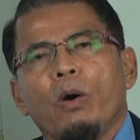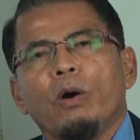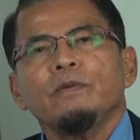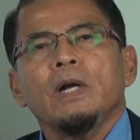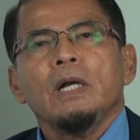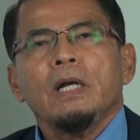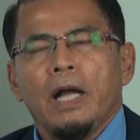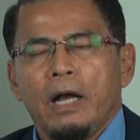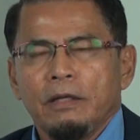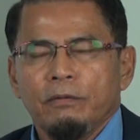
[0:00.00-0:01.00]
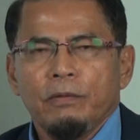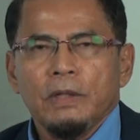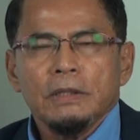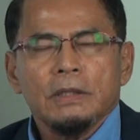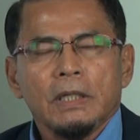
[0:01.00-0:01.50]
of the
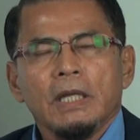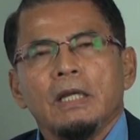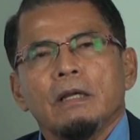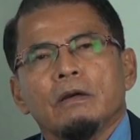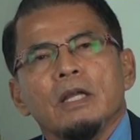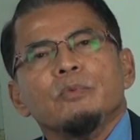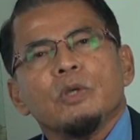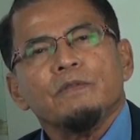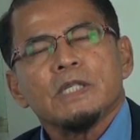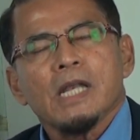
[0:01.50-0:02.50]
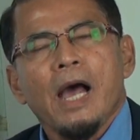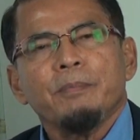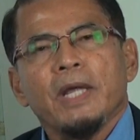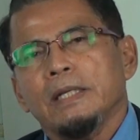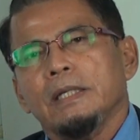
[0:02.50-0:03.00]
three realms of
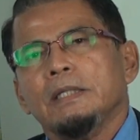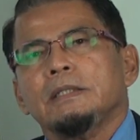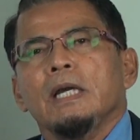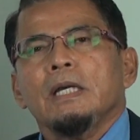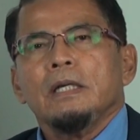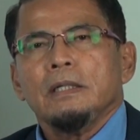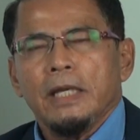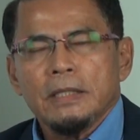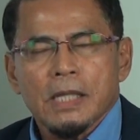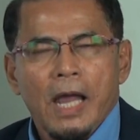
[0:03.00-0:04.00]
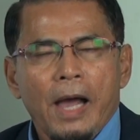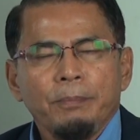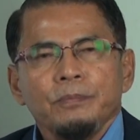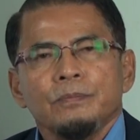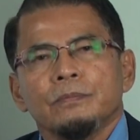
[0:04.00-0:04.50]
Islam, that is the Islam,